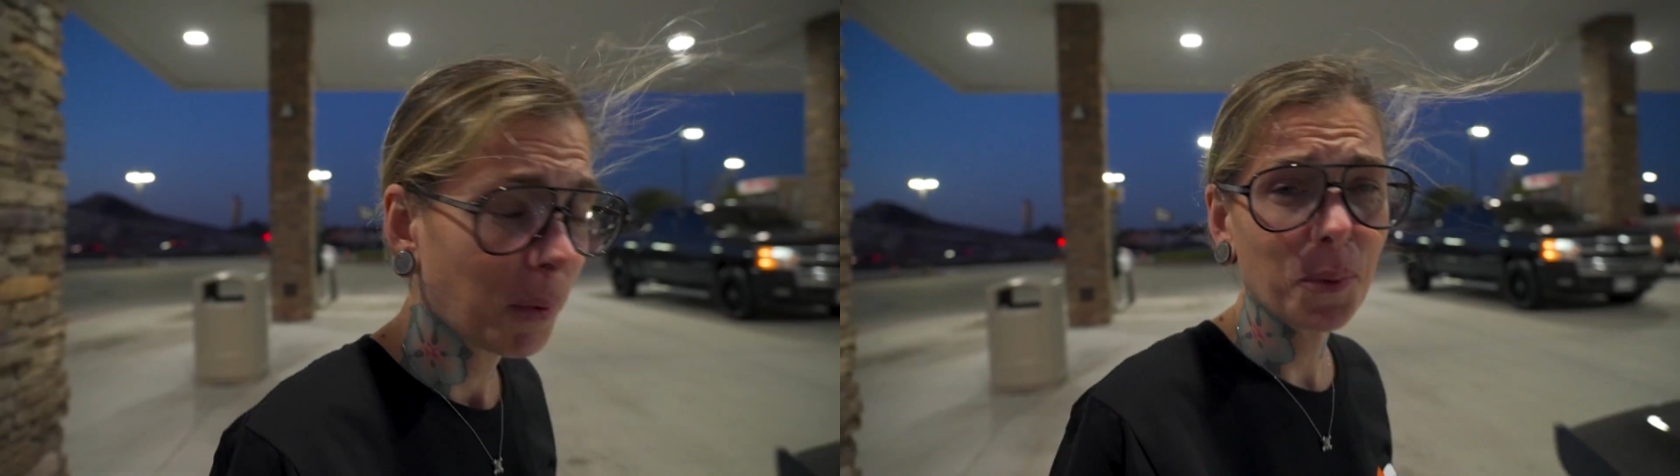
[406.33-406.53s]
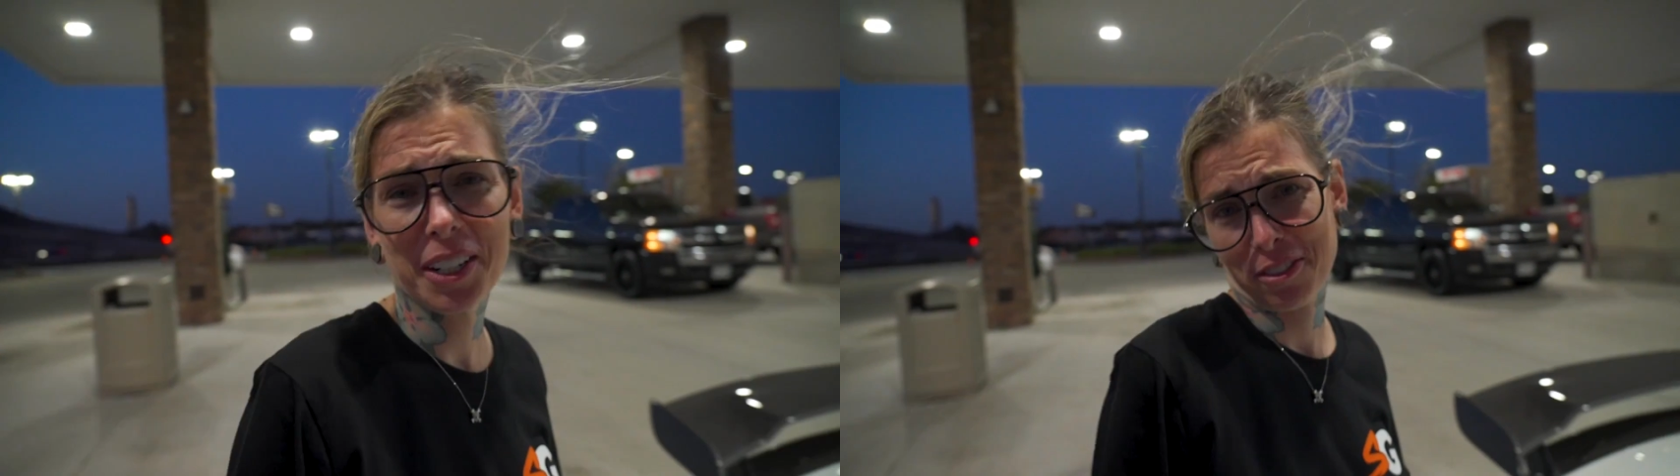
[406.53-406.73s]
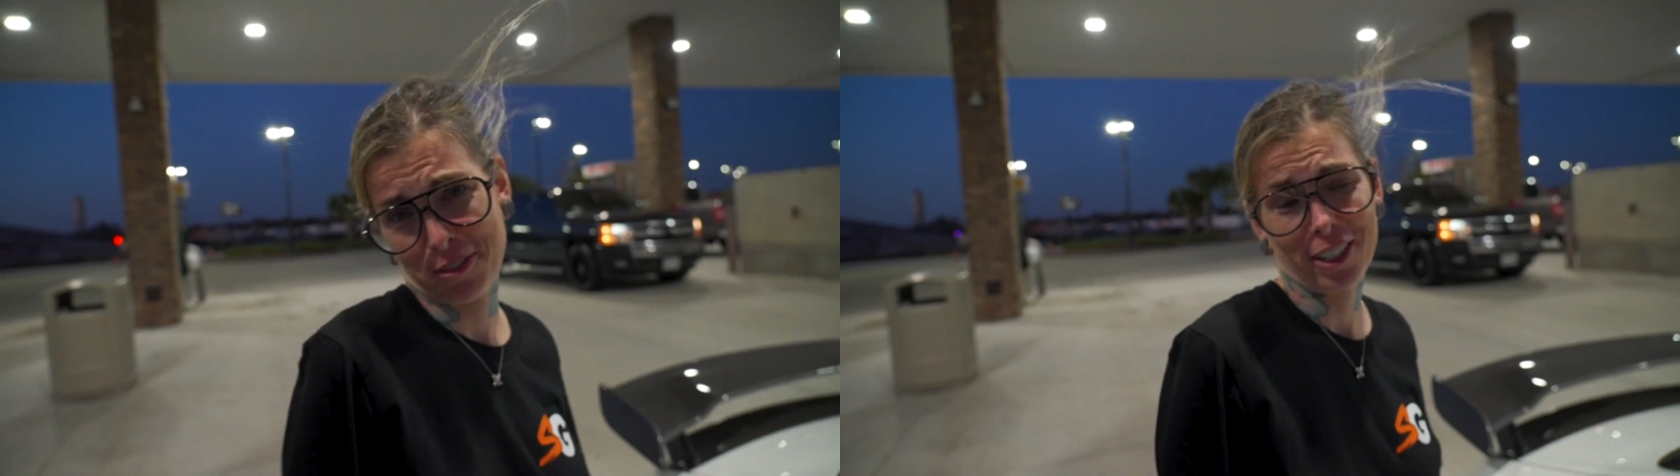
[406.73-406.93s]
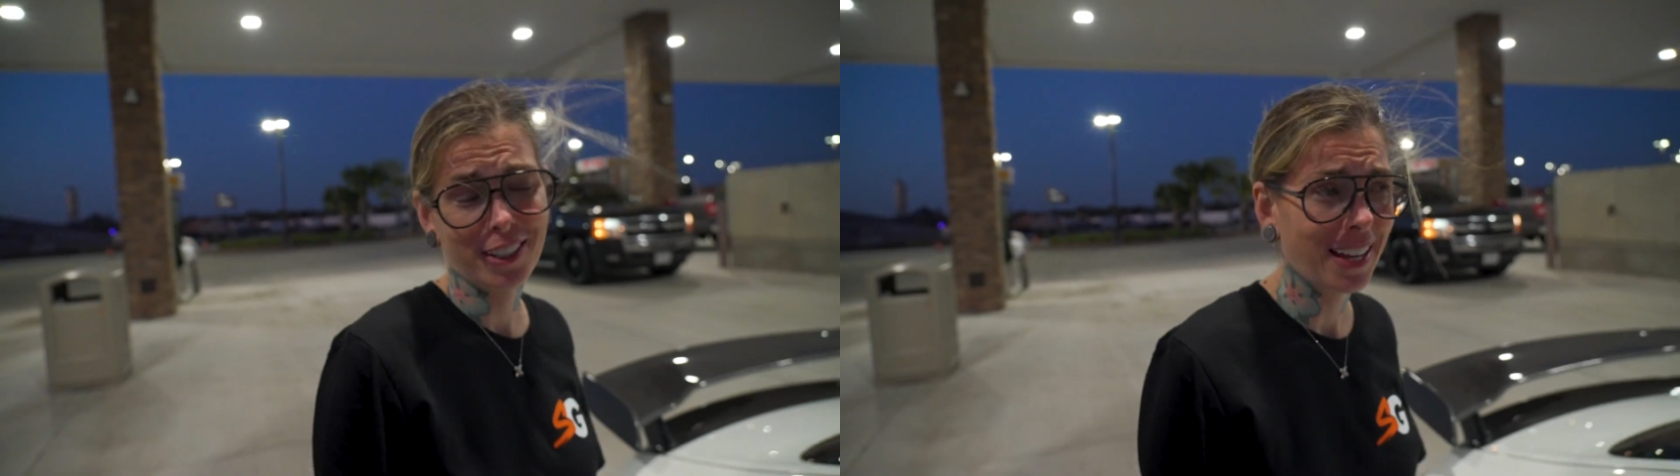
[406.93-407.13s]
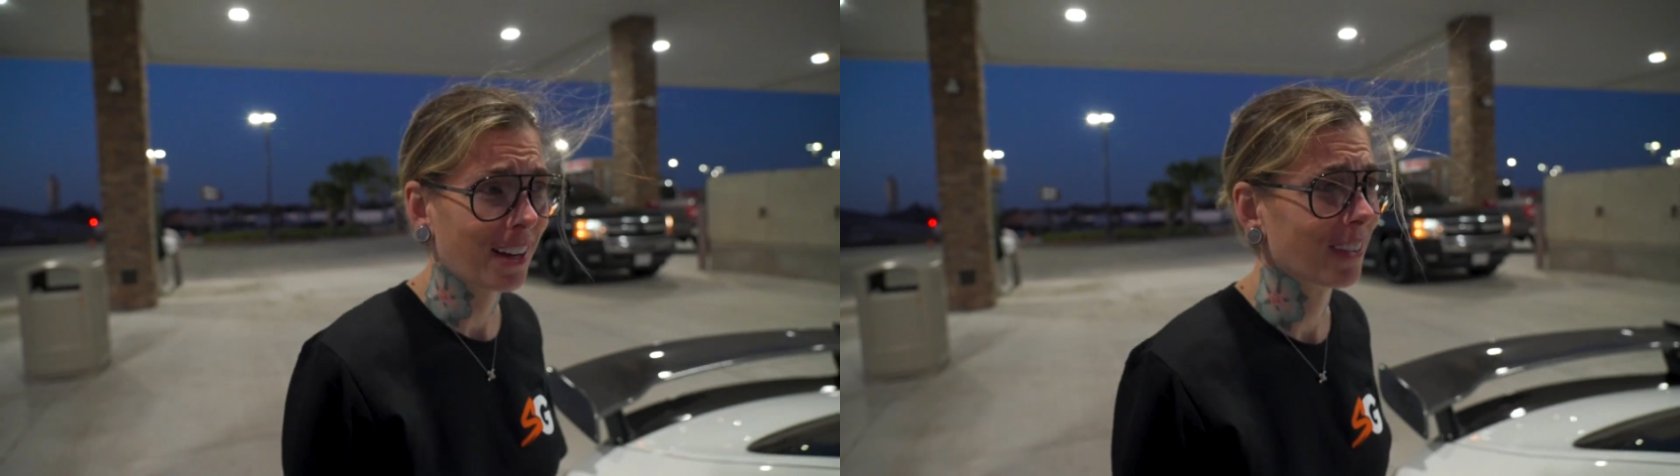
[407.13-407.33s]
but we're going to
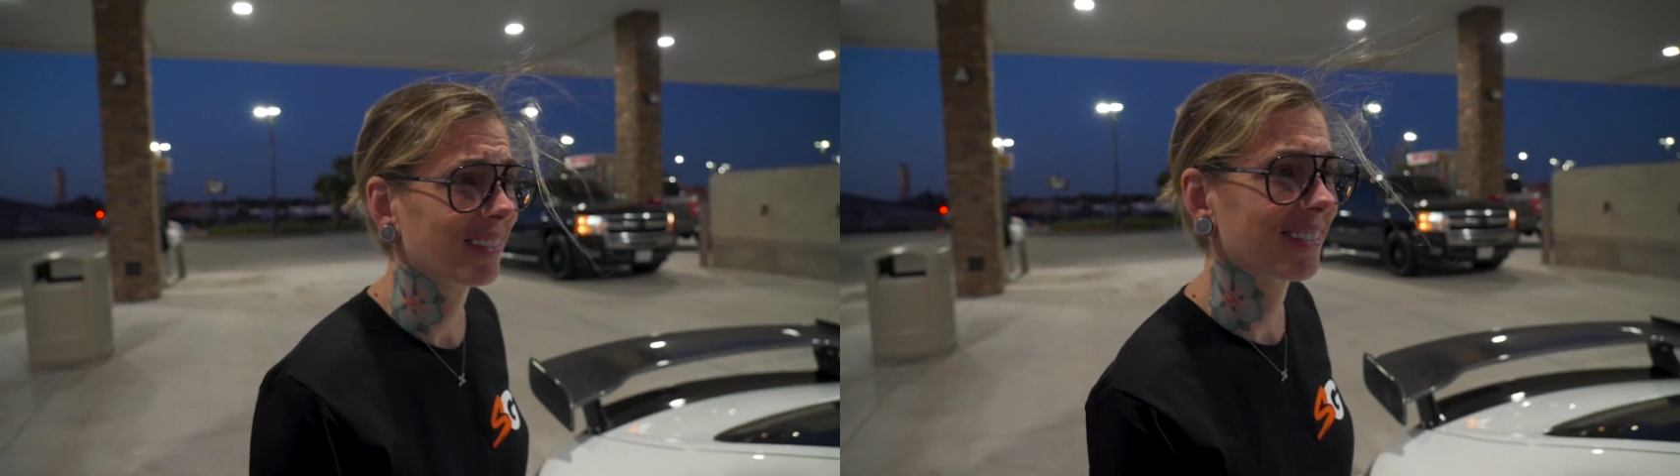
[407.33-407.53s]
figure it out.